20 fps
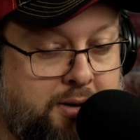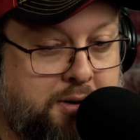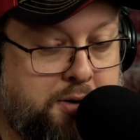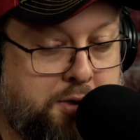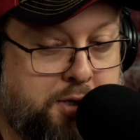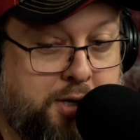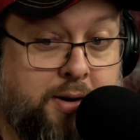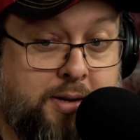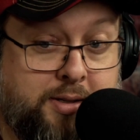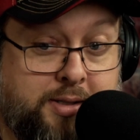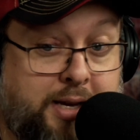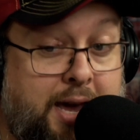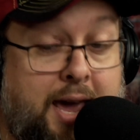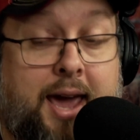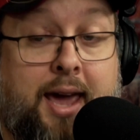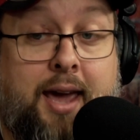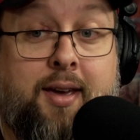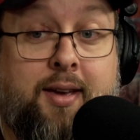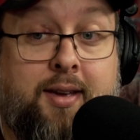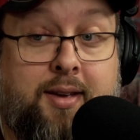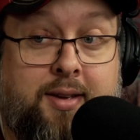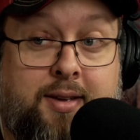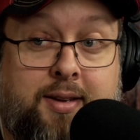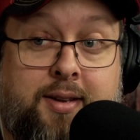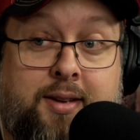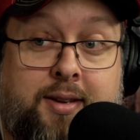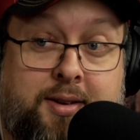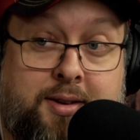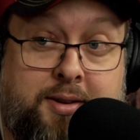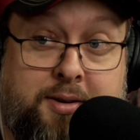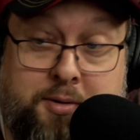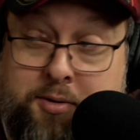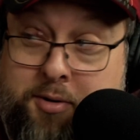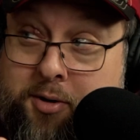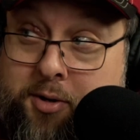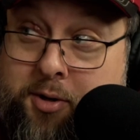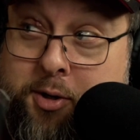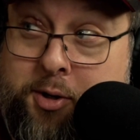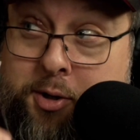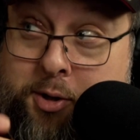Sarah's like, "Hey,
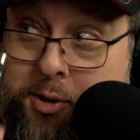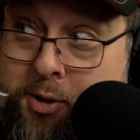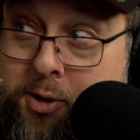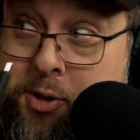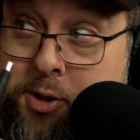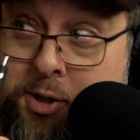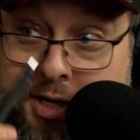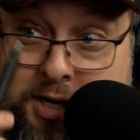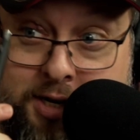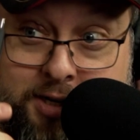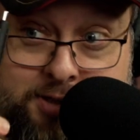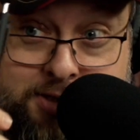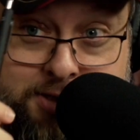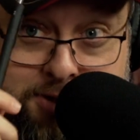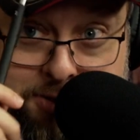she needs